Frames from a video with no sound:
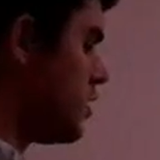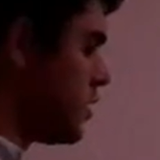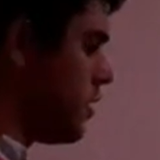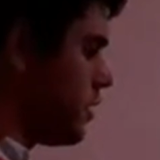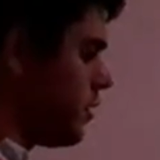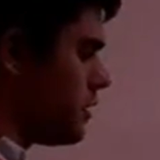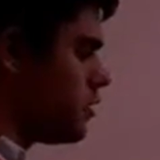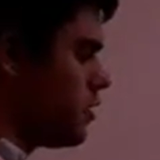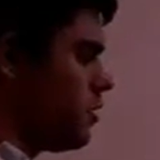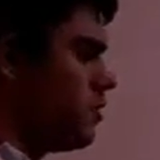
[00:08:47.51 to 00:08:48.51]
So we know
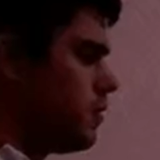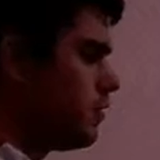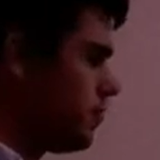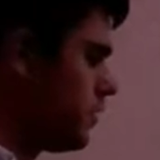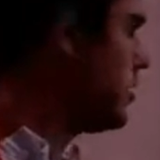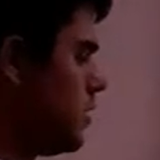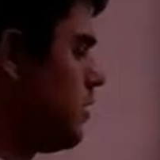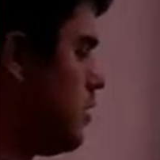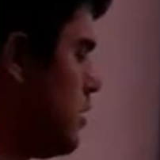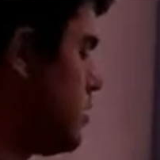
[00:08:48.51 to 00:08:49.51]
that 2
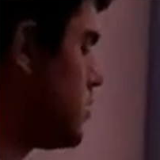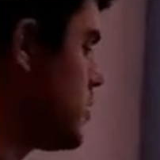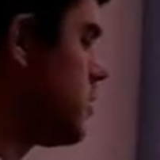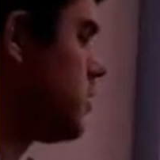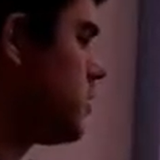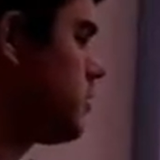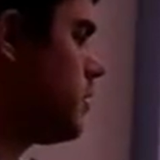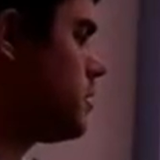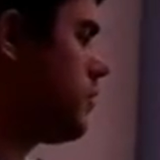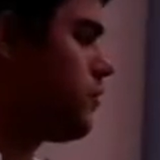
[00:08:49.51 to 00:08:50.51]
is our
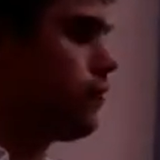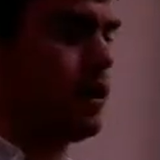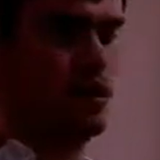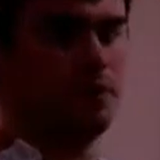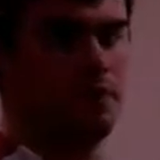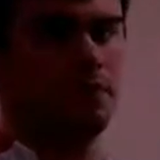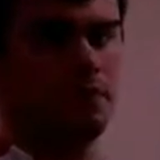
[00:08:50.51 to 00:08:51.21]
degrees of freedom.